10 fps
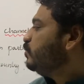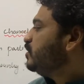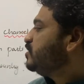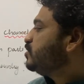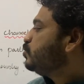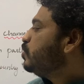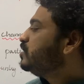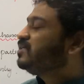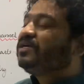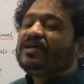which is
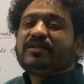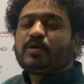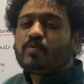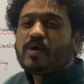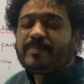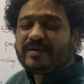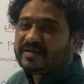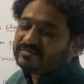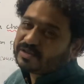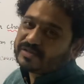towards the
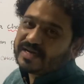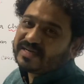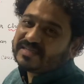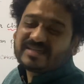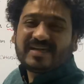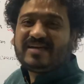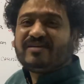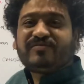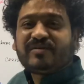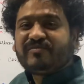cooperative societies in
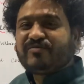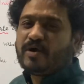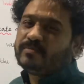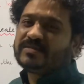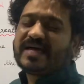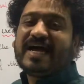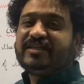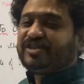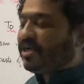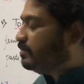different forms and
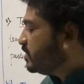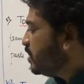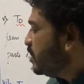shapes.